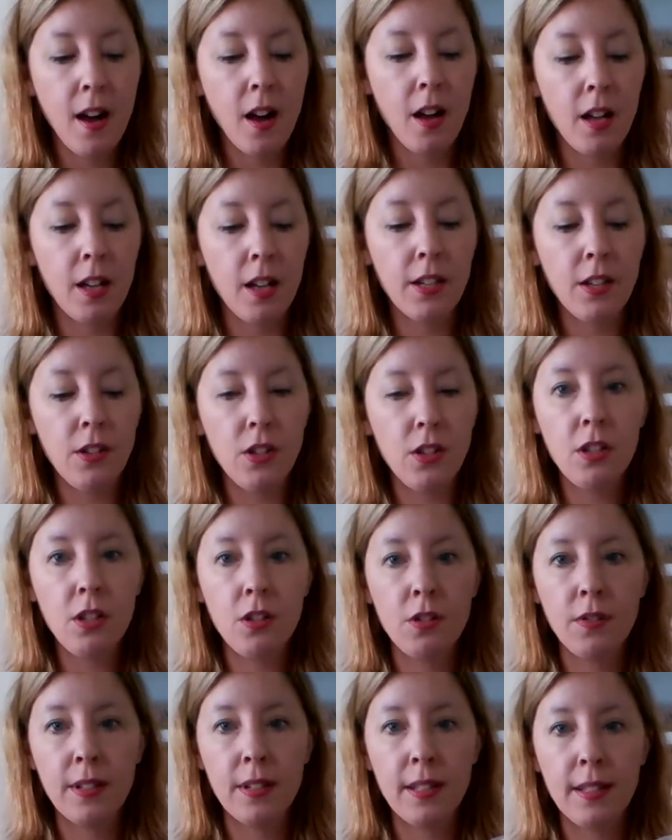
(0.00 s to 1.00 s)
all you
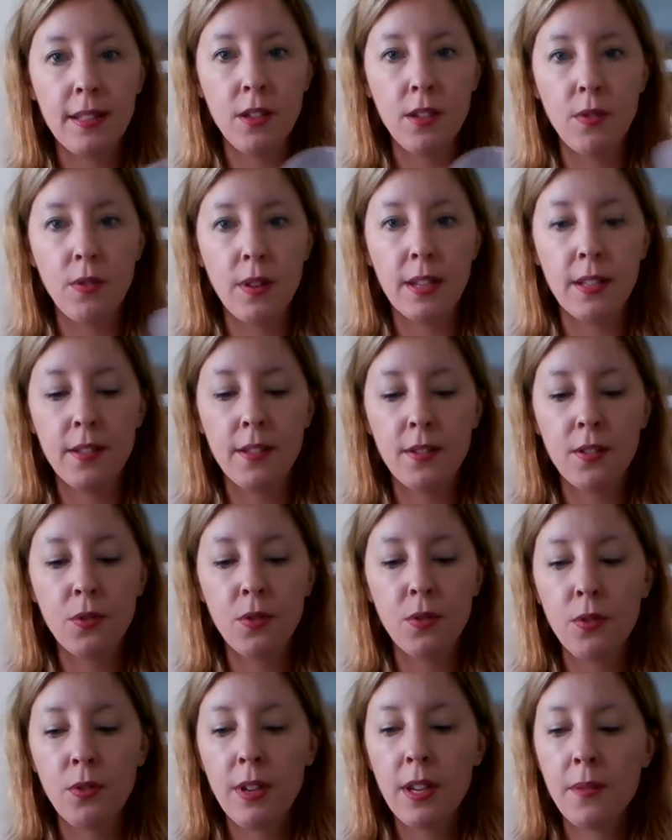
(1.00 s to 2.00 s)
do is you
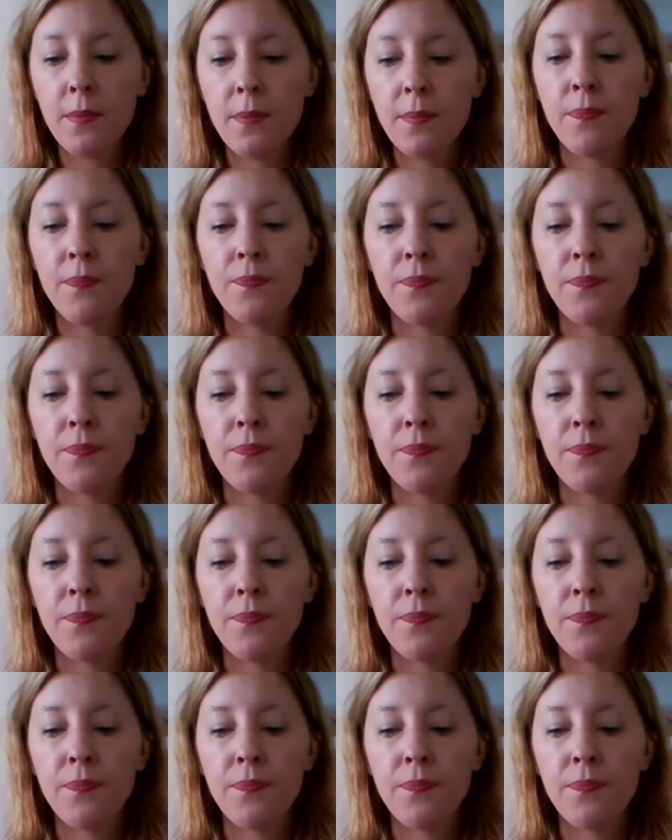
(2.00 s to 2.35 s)
unscrew it